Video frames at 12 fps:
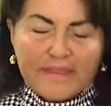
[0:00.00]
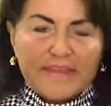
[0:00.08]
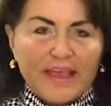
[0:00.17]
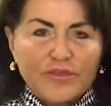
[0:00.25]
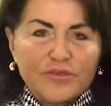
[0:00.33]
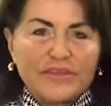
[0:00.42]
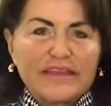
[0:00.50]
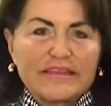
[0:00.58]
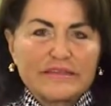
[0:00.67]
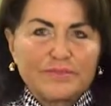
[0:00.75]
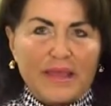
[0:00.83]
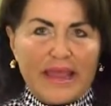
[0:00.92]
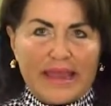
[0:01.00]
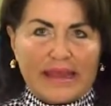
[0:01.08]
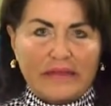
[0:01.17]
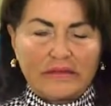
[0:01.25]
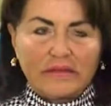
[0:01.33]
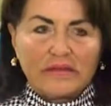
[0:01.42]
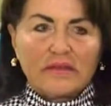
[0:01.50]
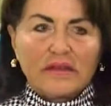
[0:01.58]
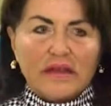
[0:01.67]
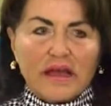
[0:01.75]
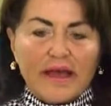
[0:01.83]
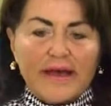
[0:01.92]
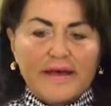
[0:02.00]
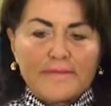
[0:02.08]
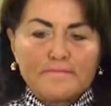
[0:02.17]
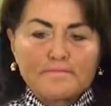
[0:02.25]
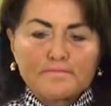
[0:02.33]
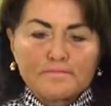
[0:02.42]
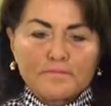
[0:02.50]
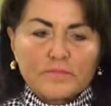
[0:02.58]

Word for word: The other thing is pain. Um,